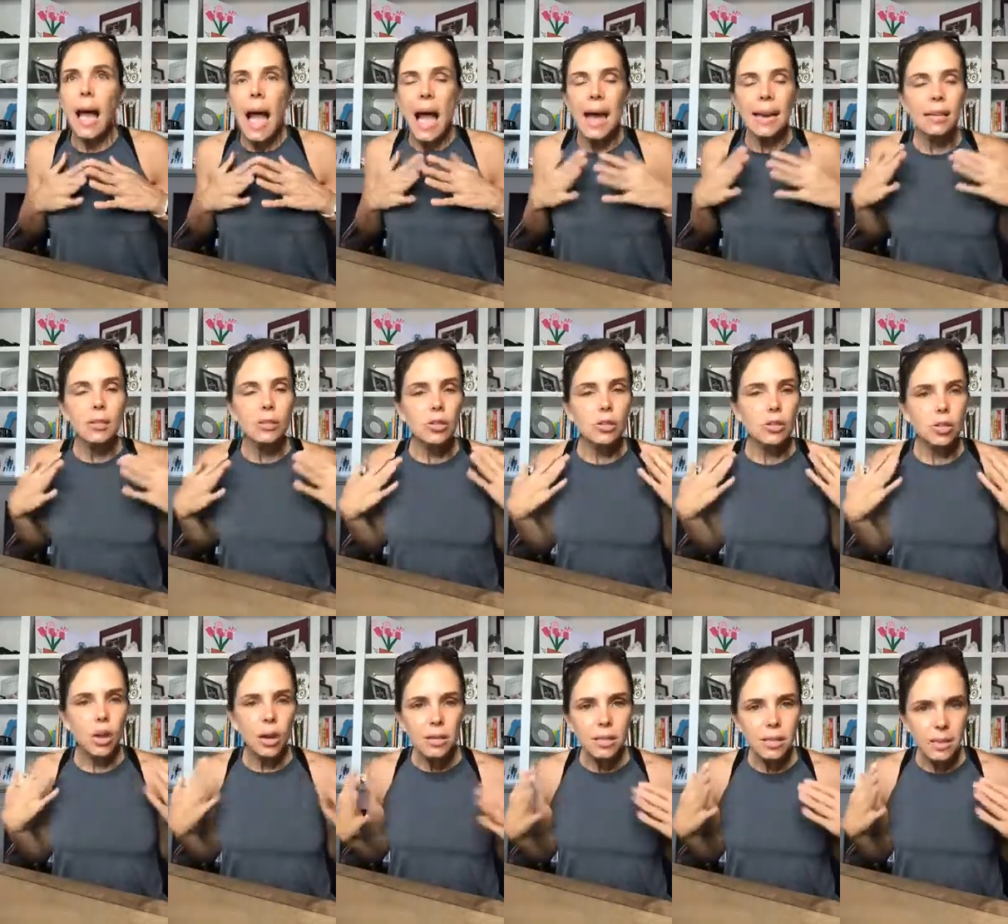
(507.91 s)
And it's
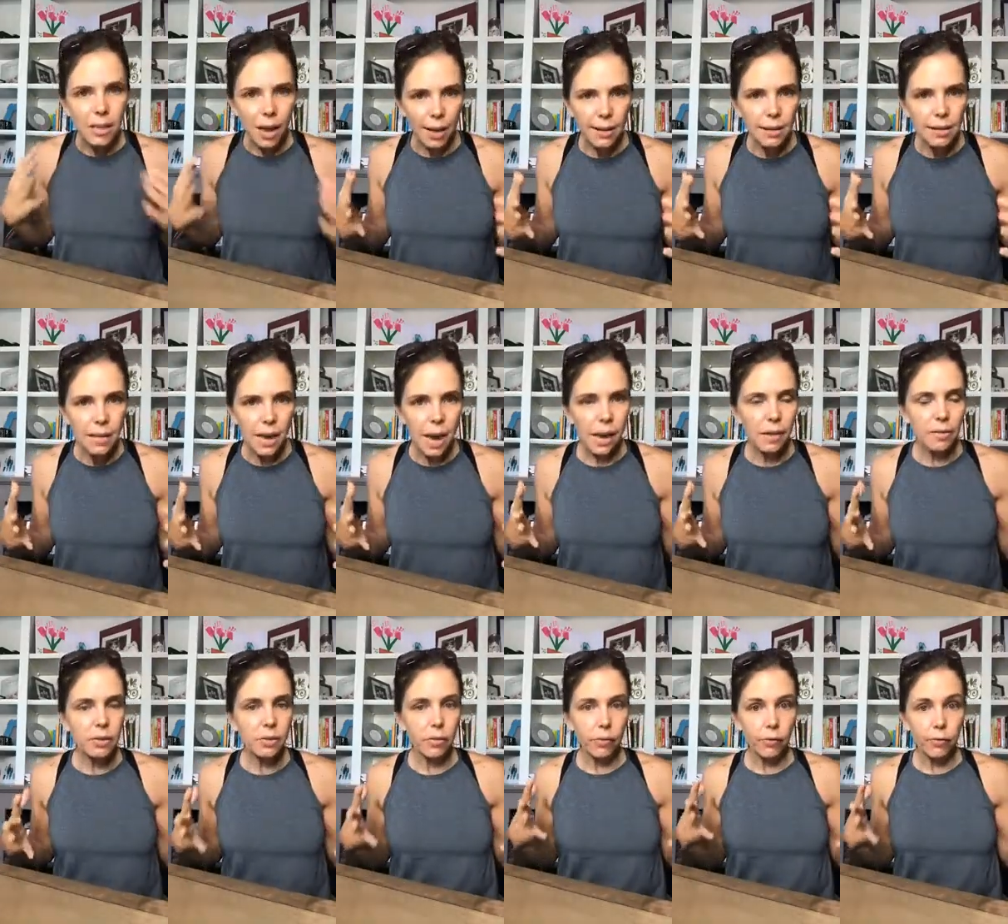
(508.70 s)
just nice to
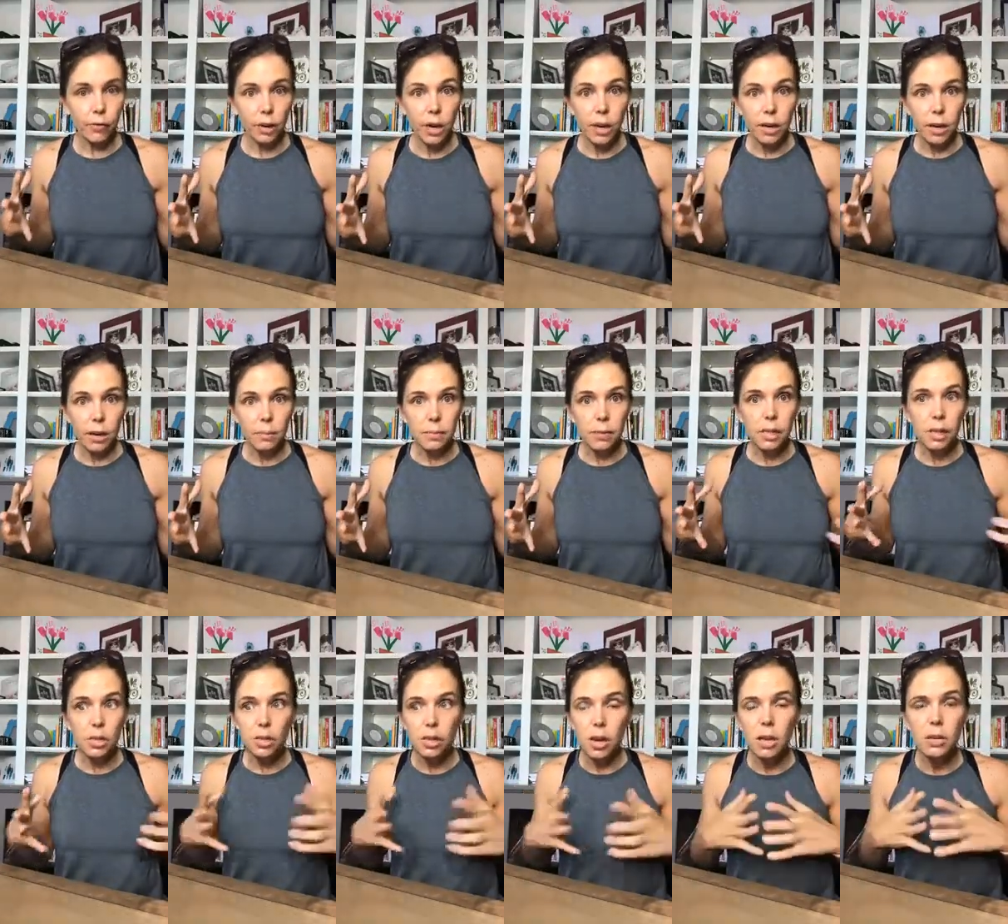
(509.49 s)
have some freedom
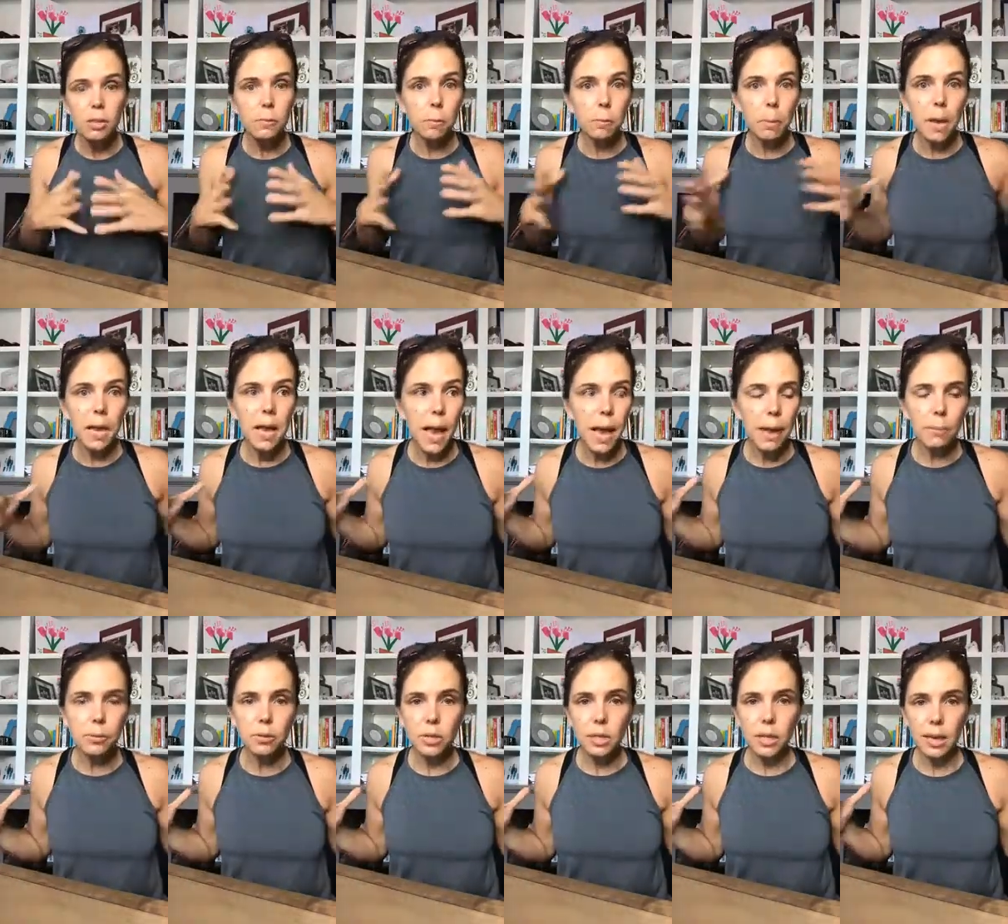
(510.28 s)
to just be
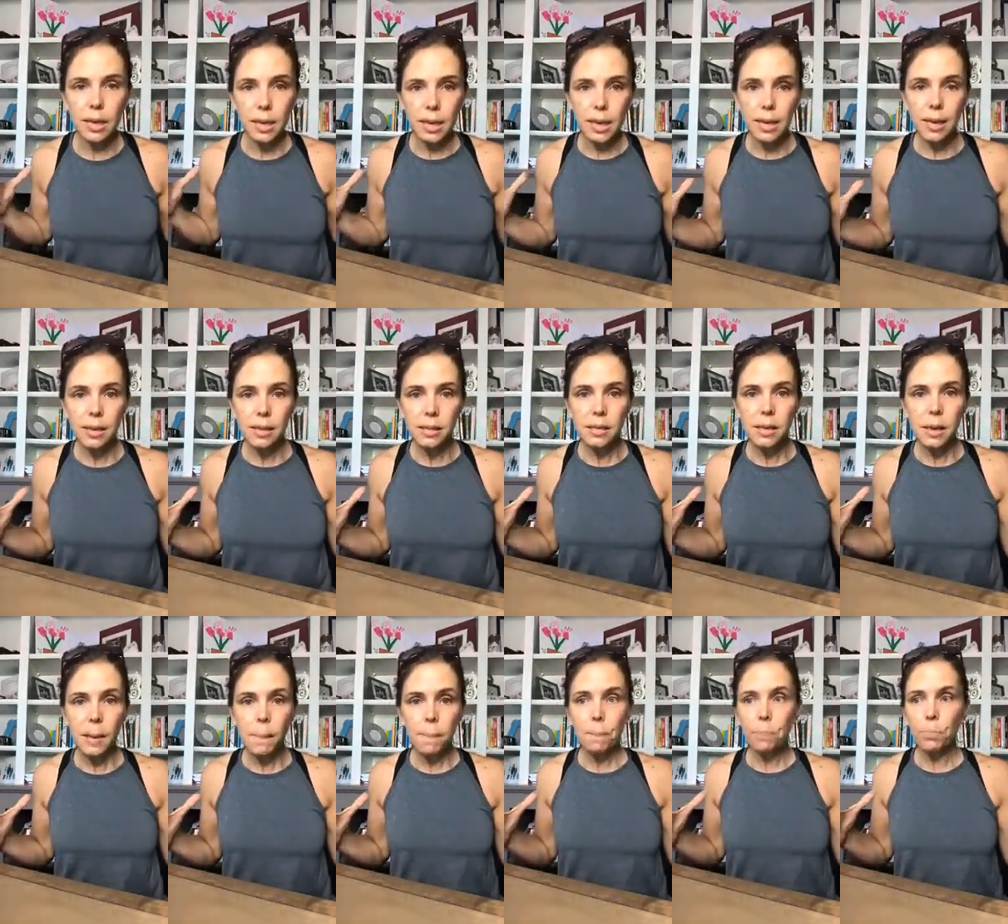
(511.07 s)
able to eat
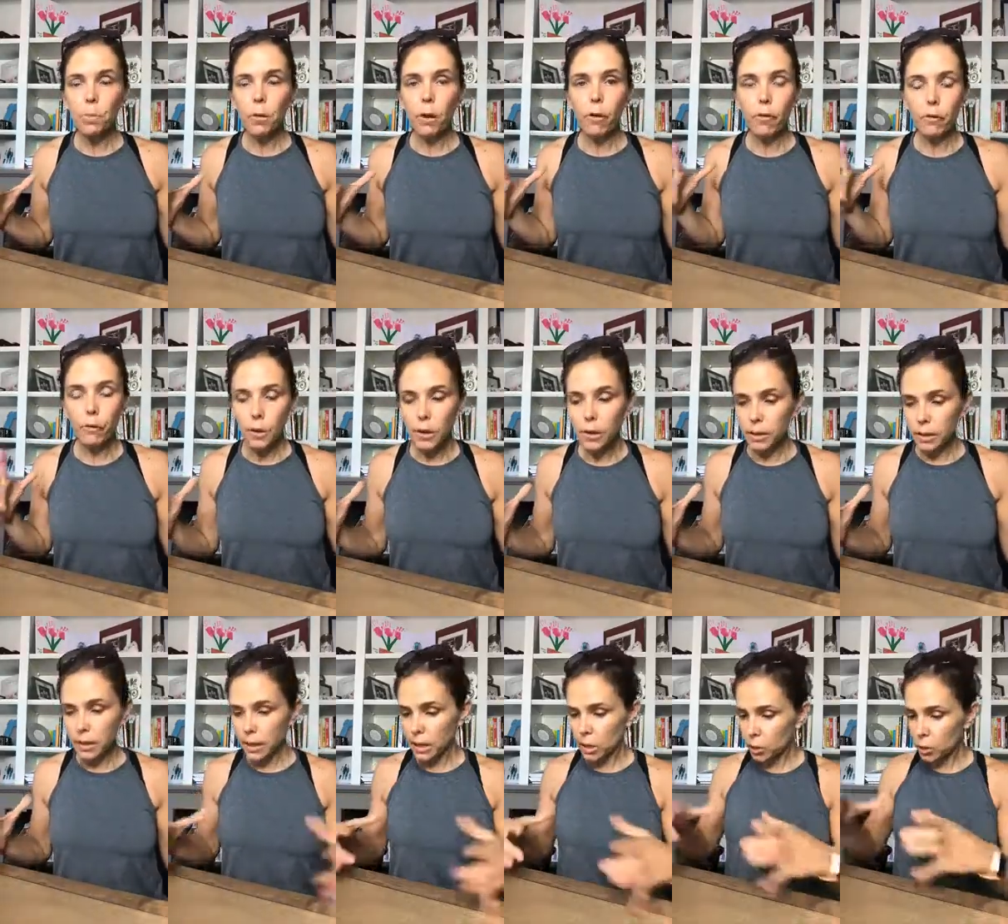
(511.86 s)
freely.